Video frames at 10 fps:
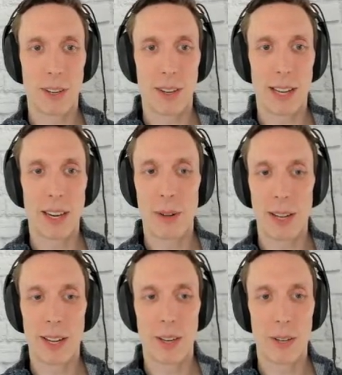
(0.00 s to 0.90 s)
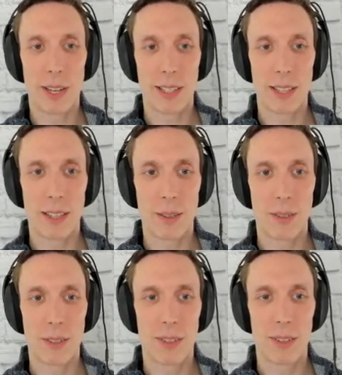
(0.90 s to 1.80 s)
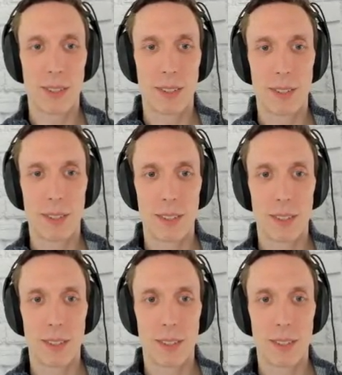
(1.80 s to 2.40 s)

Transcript: I can hear you, but the audience can't.